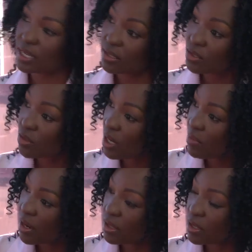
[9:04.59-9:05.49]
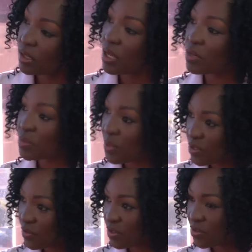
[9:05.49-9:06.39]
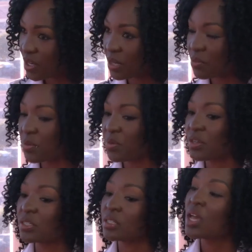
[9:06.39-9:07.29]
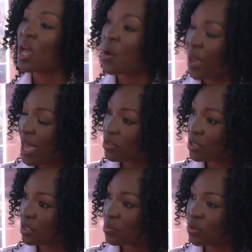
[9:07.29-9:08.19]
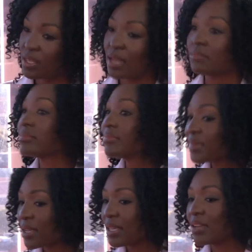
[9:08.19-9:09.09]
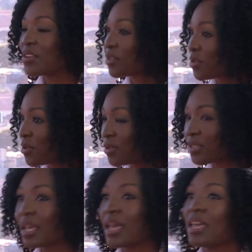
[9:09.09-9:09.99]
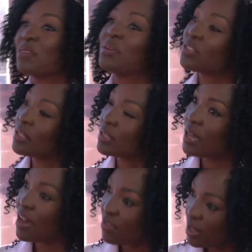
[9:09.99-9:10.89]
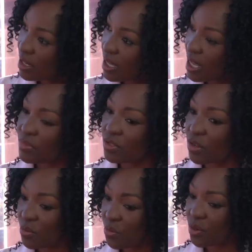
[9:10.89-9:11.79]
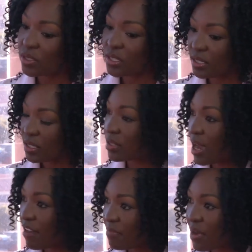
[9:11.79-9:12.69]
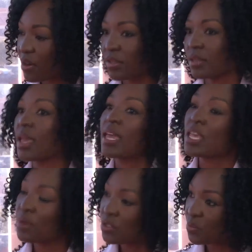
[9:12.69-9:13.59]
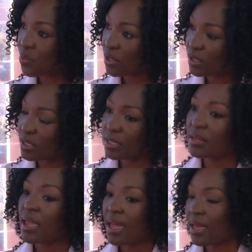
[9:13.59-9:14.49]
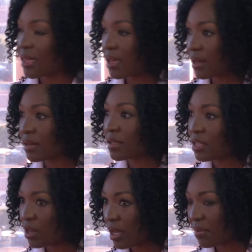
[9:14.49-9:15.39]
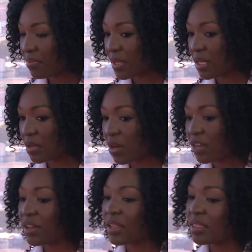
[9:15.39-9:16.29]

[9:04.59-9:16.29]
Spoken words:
Kazungula Marathon. That was part of his training preparations. We had to support that. He got a gold. He went to the African Games, got a bronze. He did a half marathon. He went to Boston. Again, he qualified.